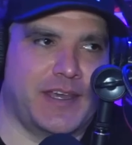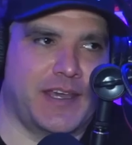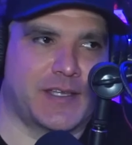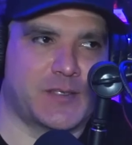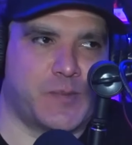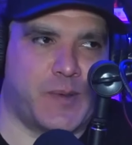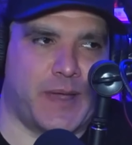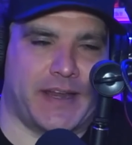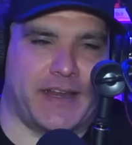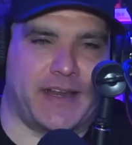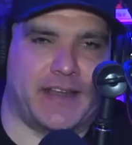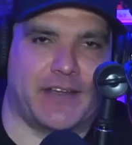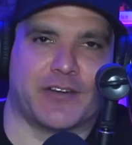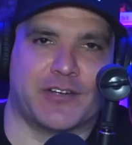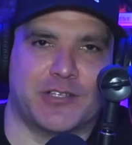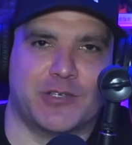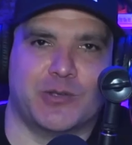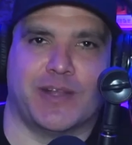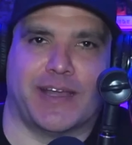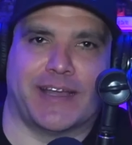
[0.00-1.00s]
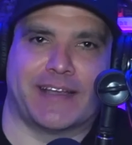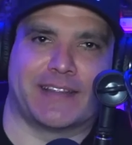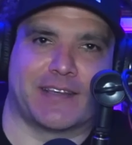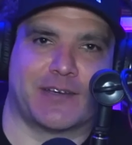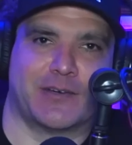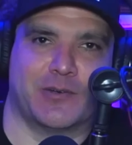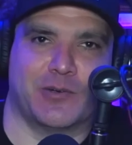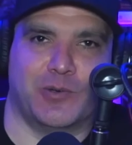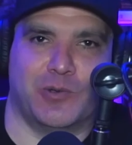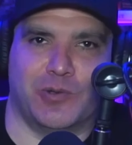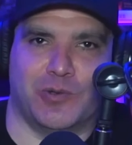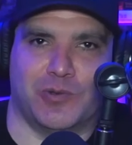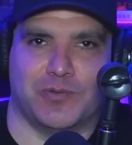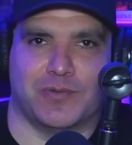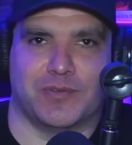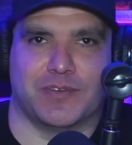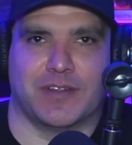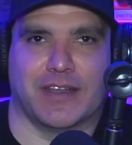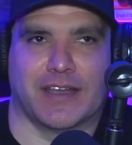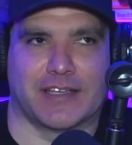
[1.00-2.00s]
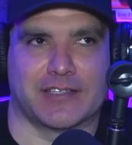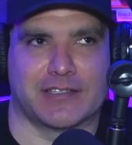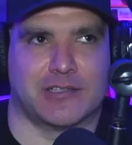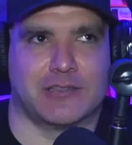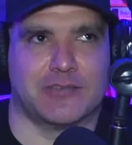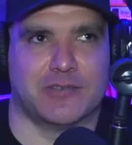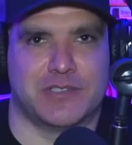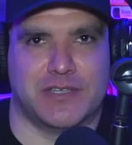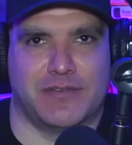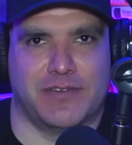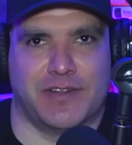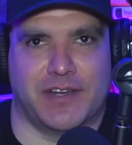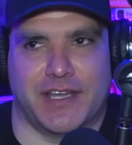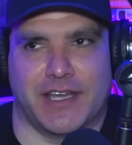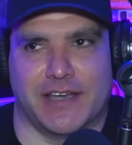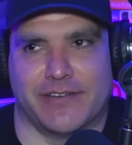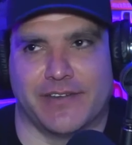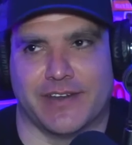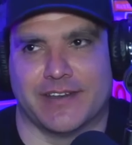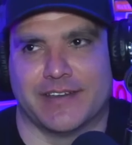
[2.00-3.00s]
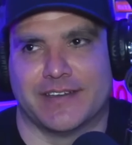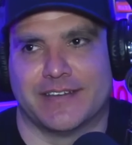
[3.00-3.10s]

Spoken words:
expanding, or do you like the cool exclusivity of it?